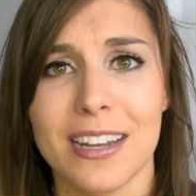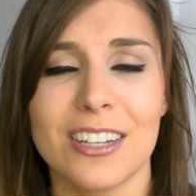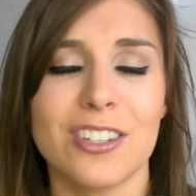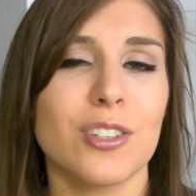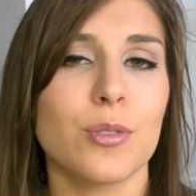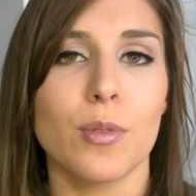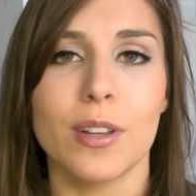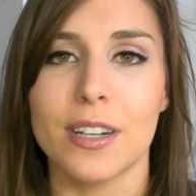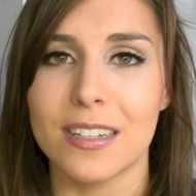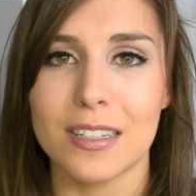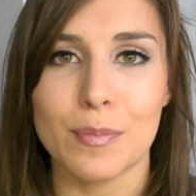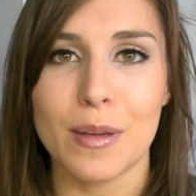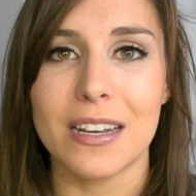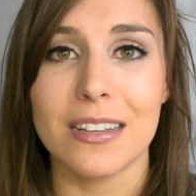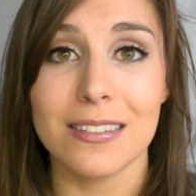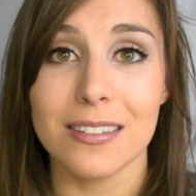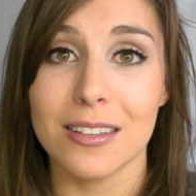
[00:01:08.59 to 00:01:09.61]
I just wanted to
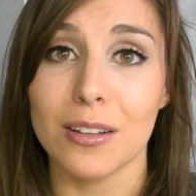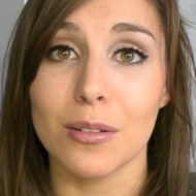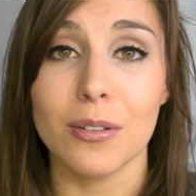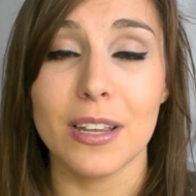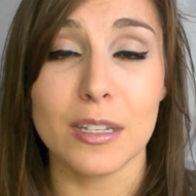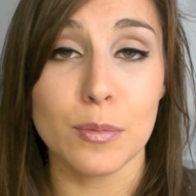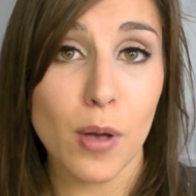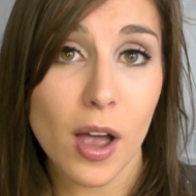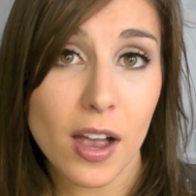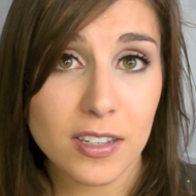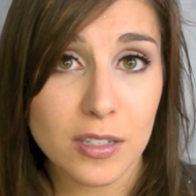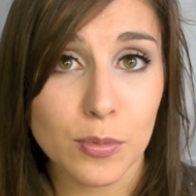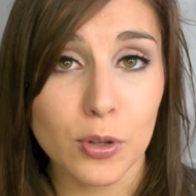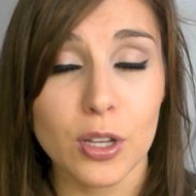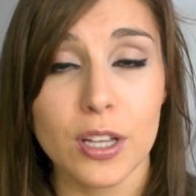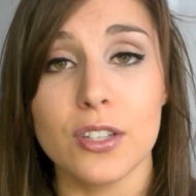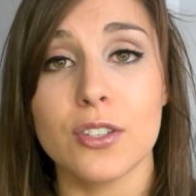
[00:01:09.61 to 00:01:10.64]
spend as little as
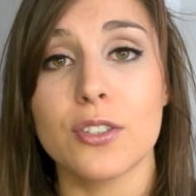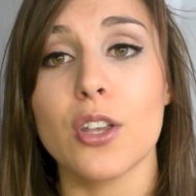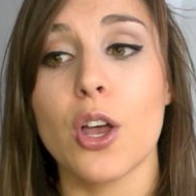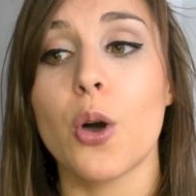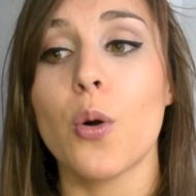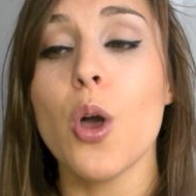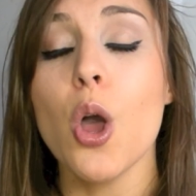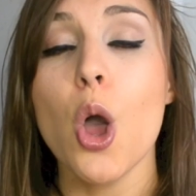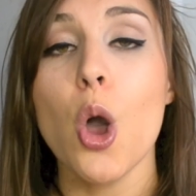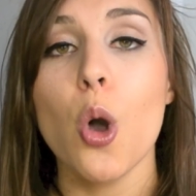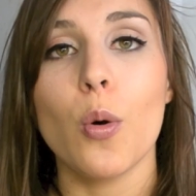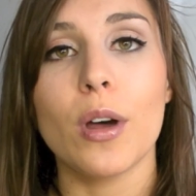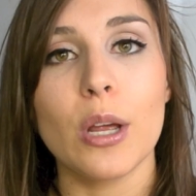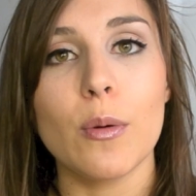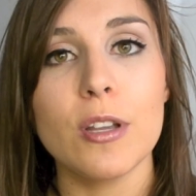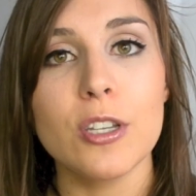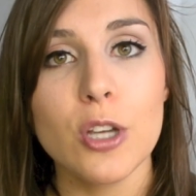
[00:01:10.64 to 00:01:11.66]
possible, and so
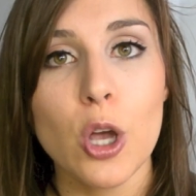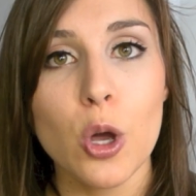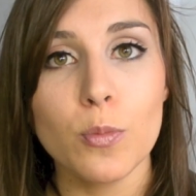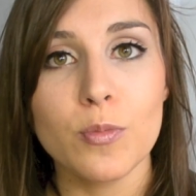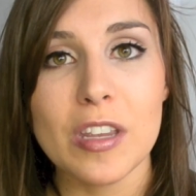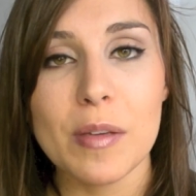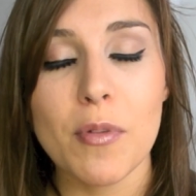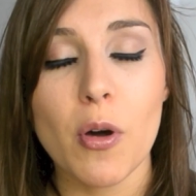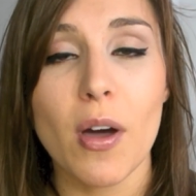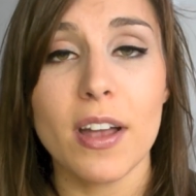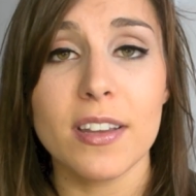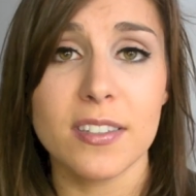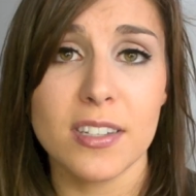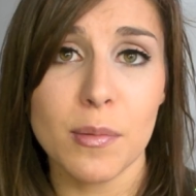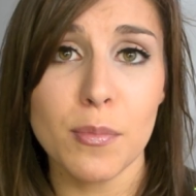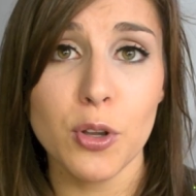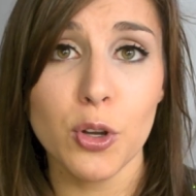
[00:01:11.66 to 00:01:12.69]
when I went to Home Depot, I
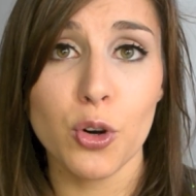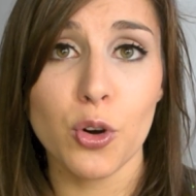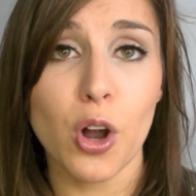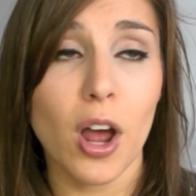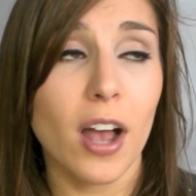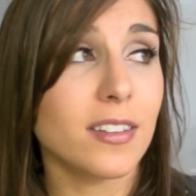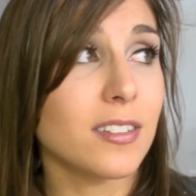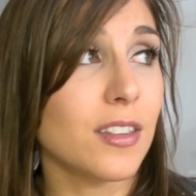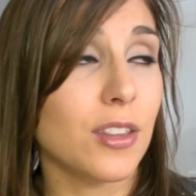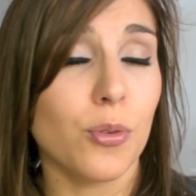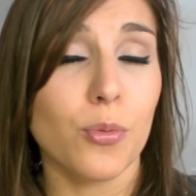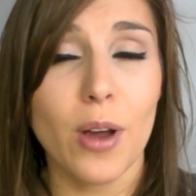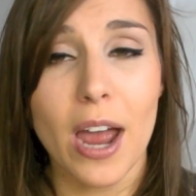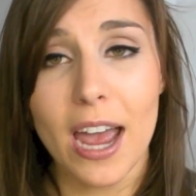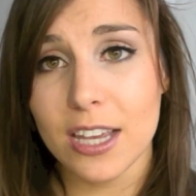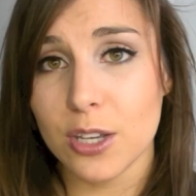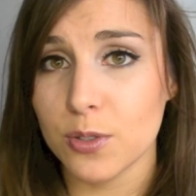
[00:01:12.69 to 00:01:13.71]
stumbled across the
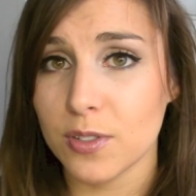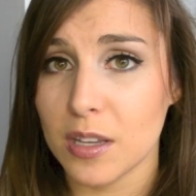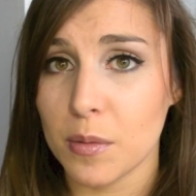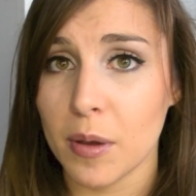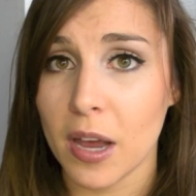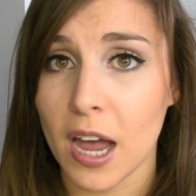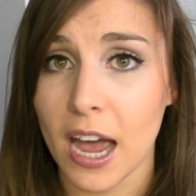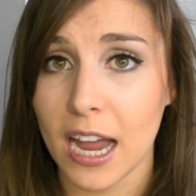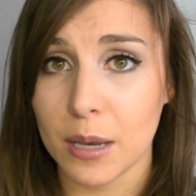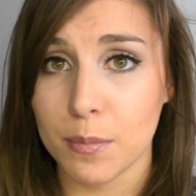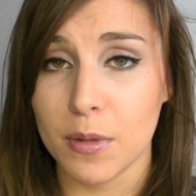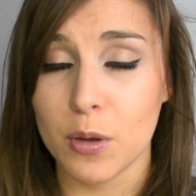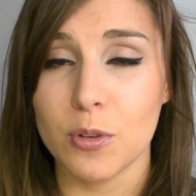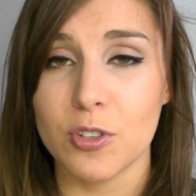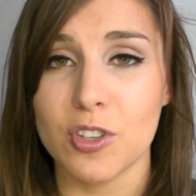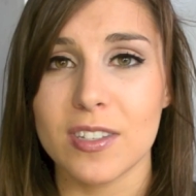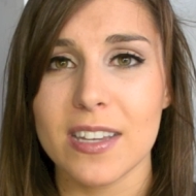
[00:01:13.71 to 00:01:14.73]
rack you see behind
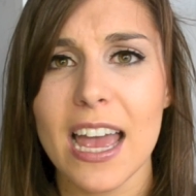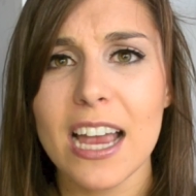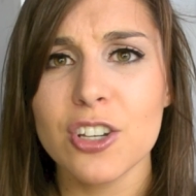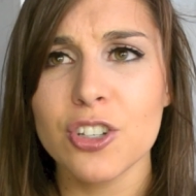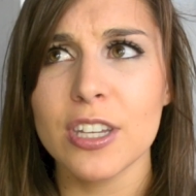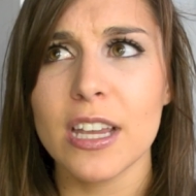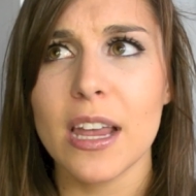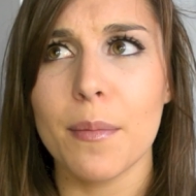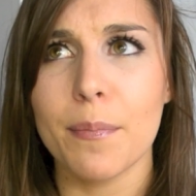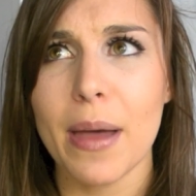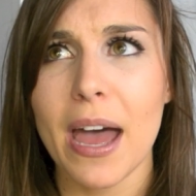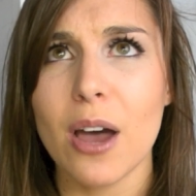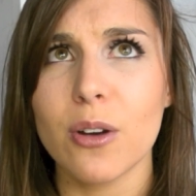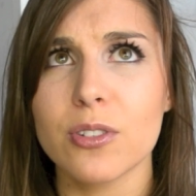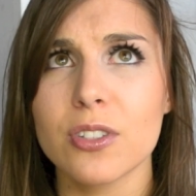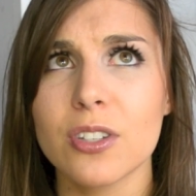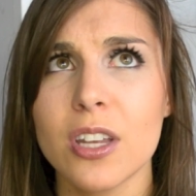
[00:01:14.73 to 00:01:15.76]
me, which is actually
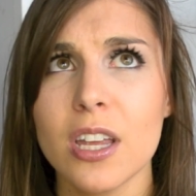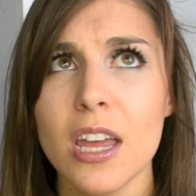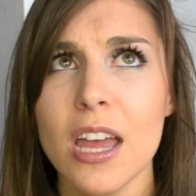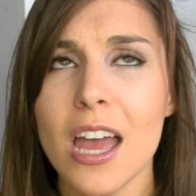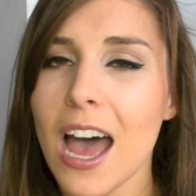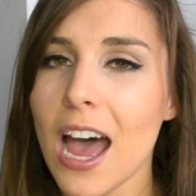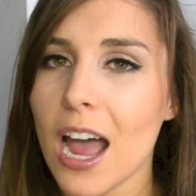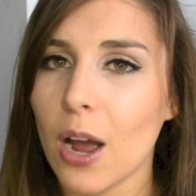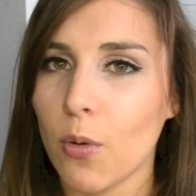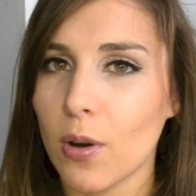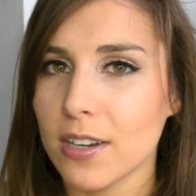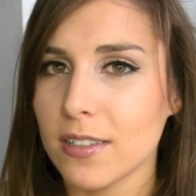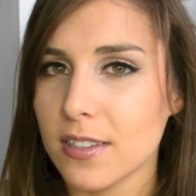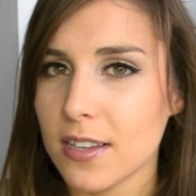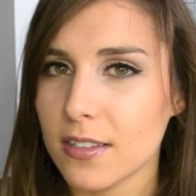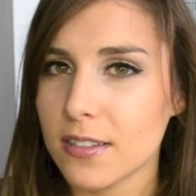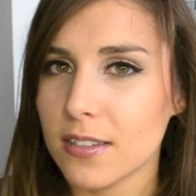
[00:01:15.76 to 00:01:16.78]
about, I want
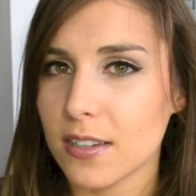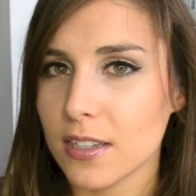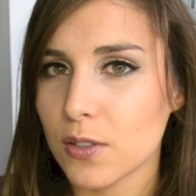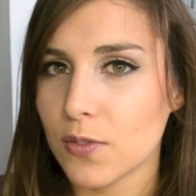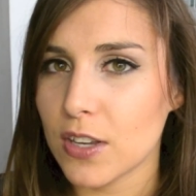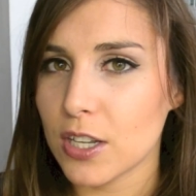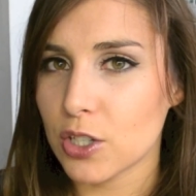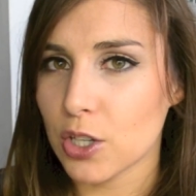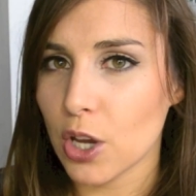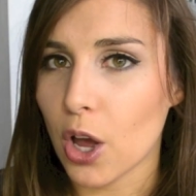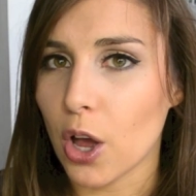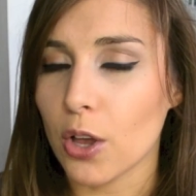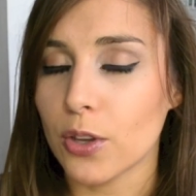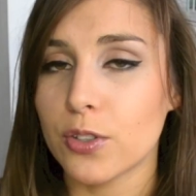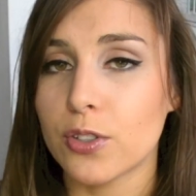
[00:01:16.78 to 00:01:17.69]
to say, six feet tall.